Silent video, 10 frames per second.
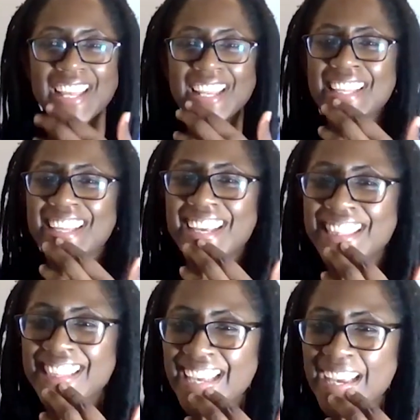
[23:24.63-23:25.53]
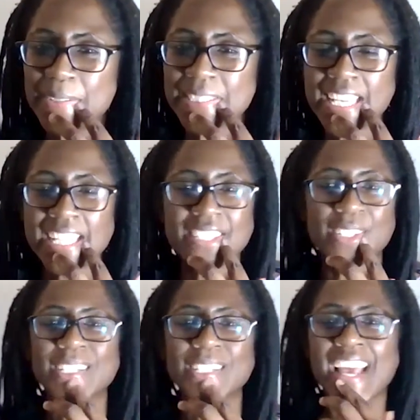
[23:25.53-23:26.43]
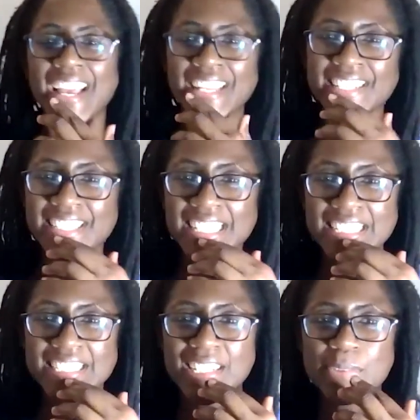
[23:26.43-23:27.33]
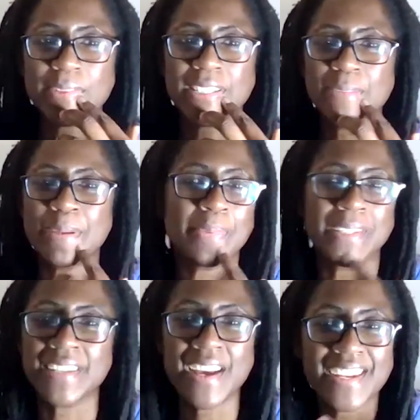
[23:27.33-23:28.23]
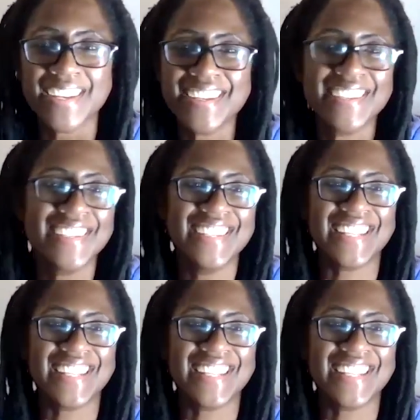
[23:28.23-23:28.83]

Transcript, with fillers: And I, I think I was saying to her, yeah, I need to get in touch with these people at NAHCA.